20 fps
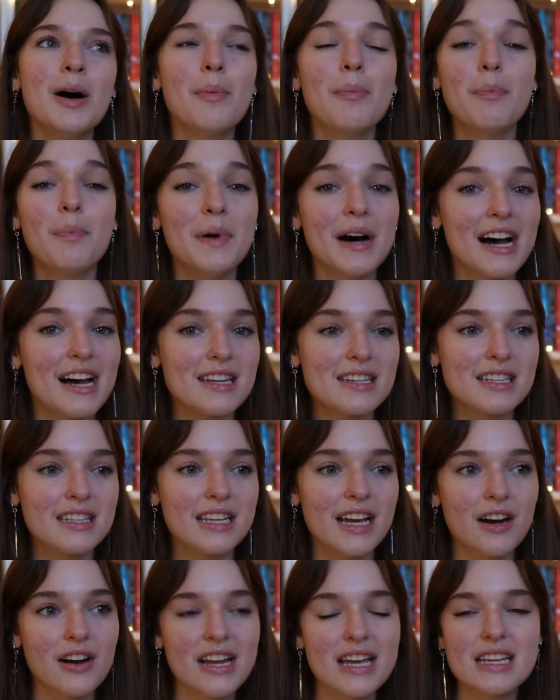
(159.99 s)
But
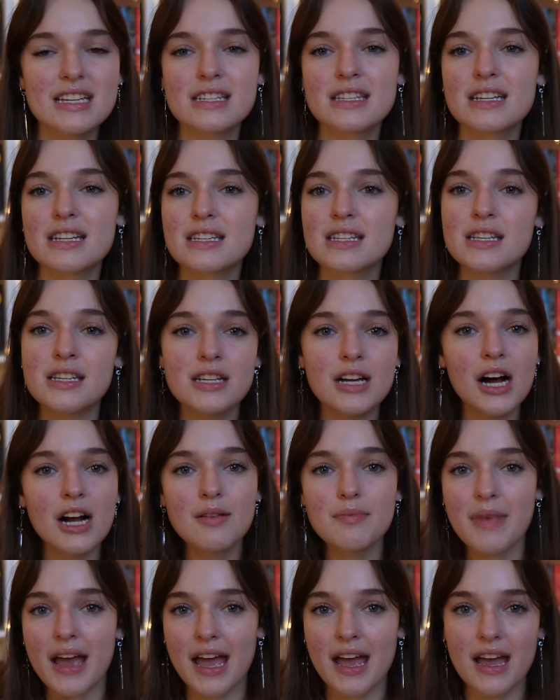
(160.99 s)
there is this
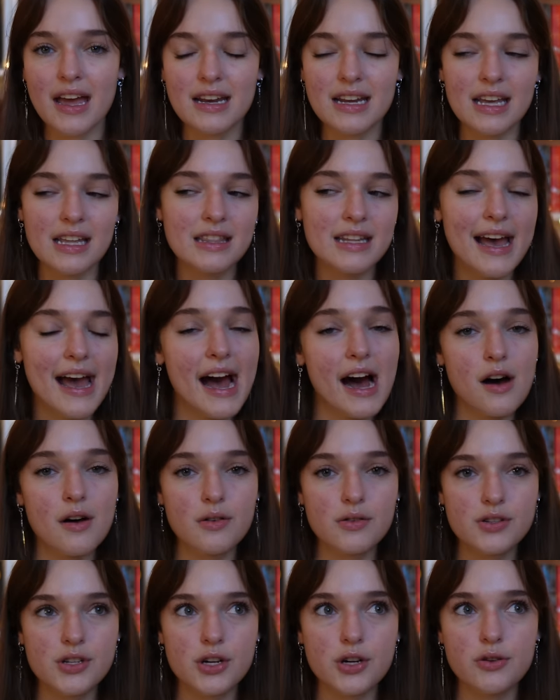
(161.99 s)
young man in the
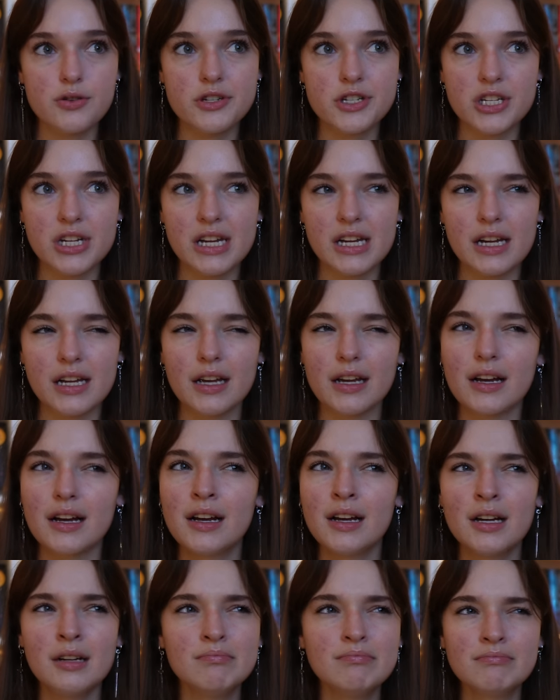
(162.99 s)
house who she
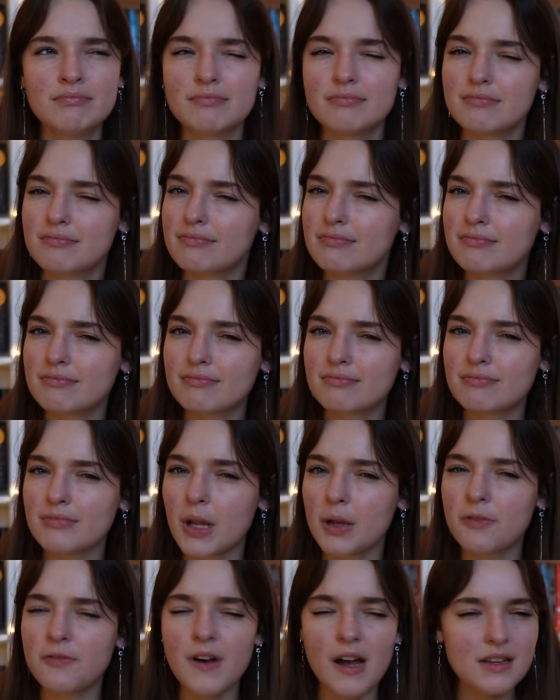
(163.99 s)

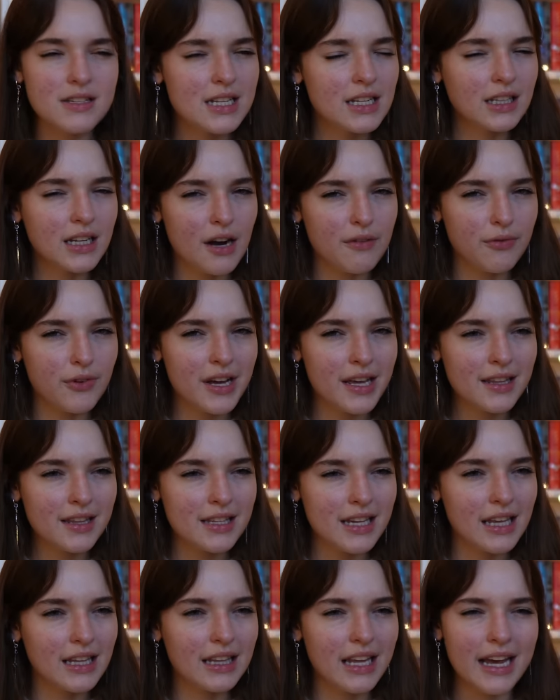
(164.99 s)
falls in love with
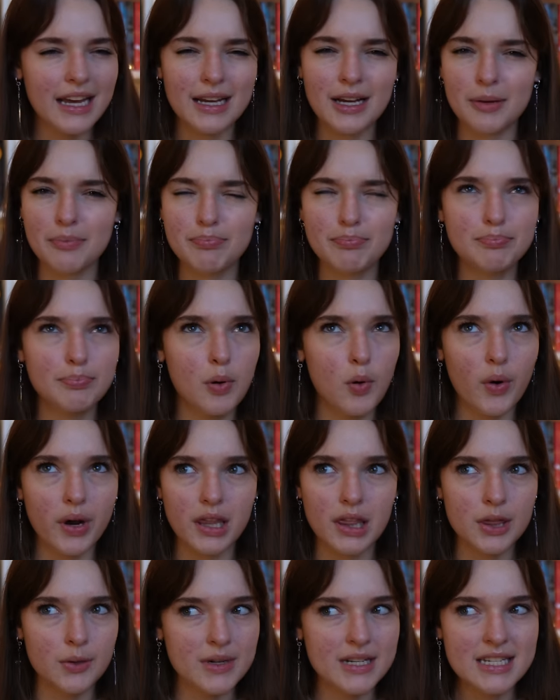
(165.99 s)
in like
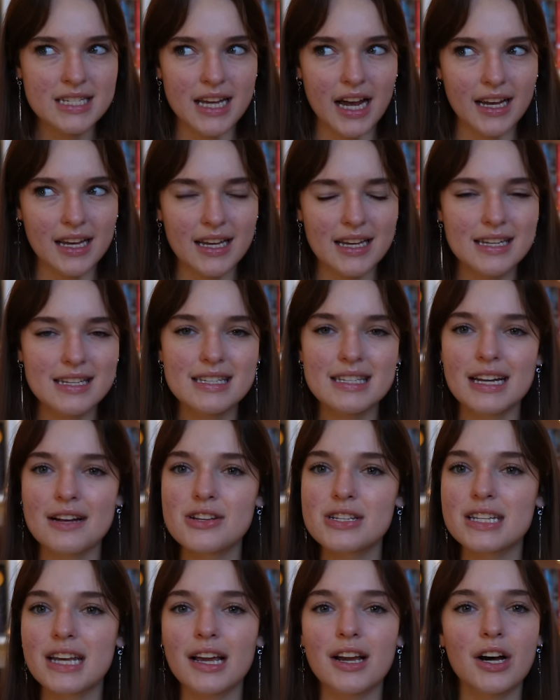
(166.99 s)
0.3 seconds. And I
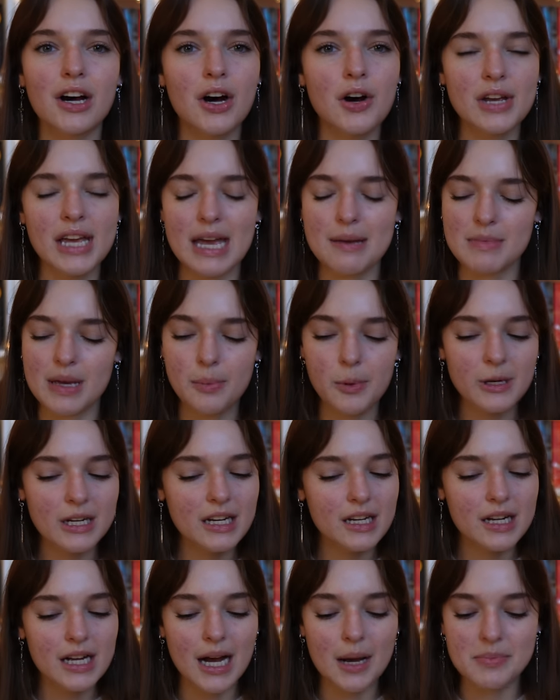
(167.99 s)
was like, okay, maybe we need
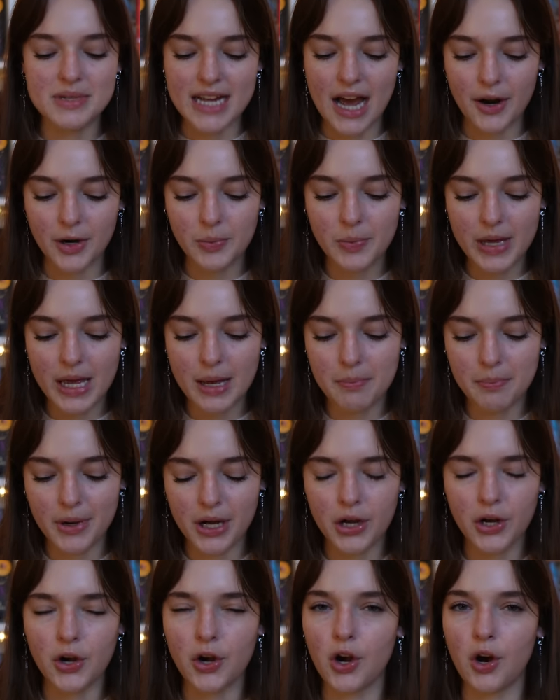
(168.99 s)
to calm down a bit,
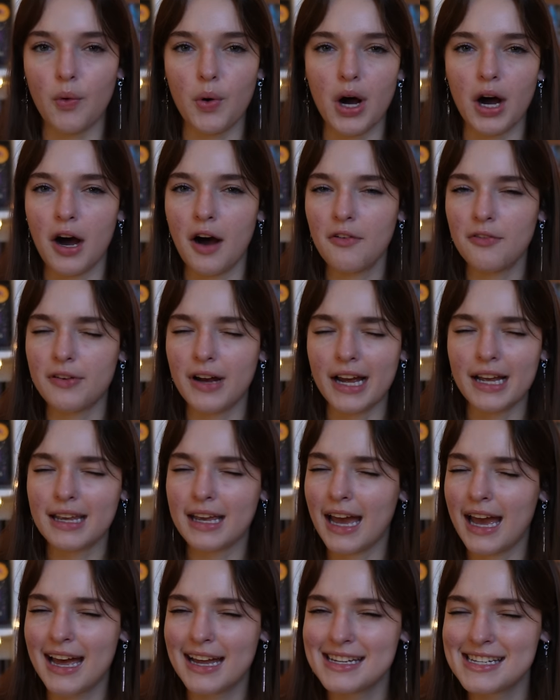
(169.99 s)
but go off, I
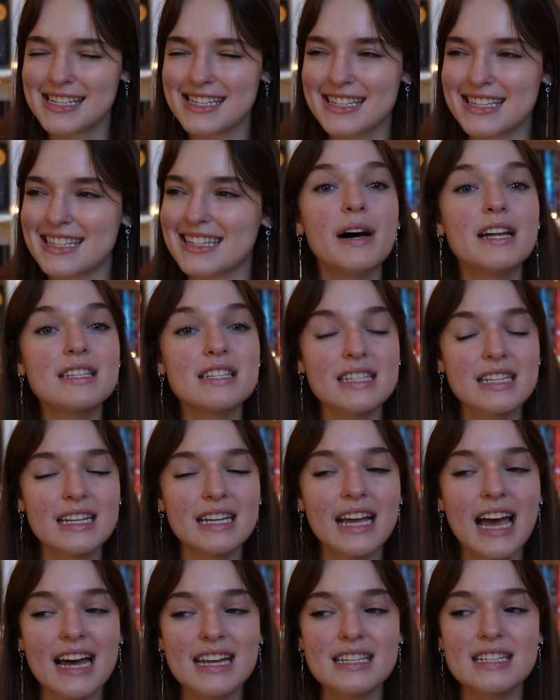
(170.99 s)
guess. But
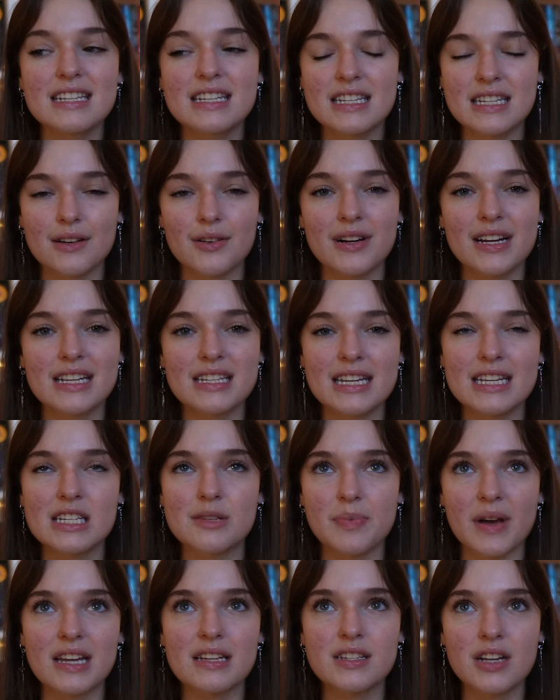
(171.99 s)
seeing as this series is
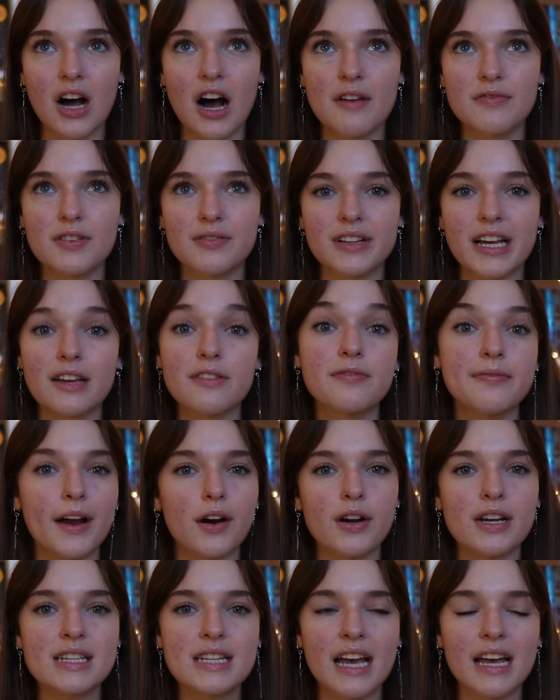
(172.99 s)
based off of like
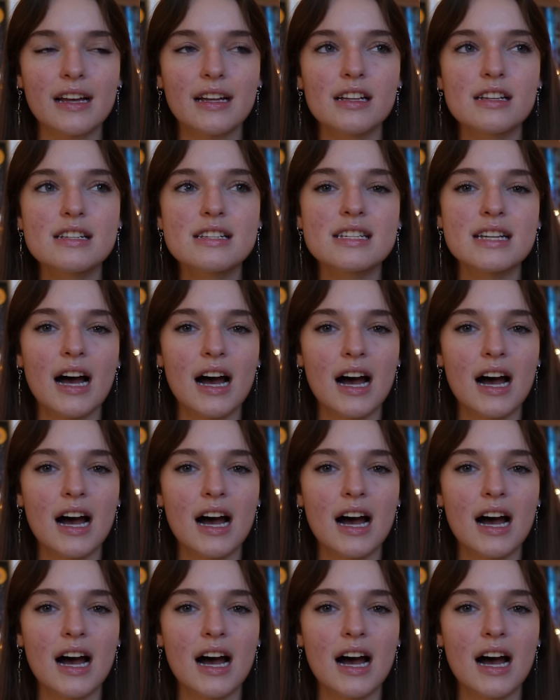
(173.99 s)
fairy tales,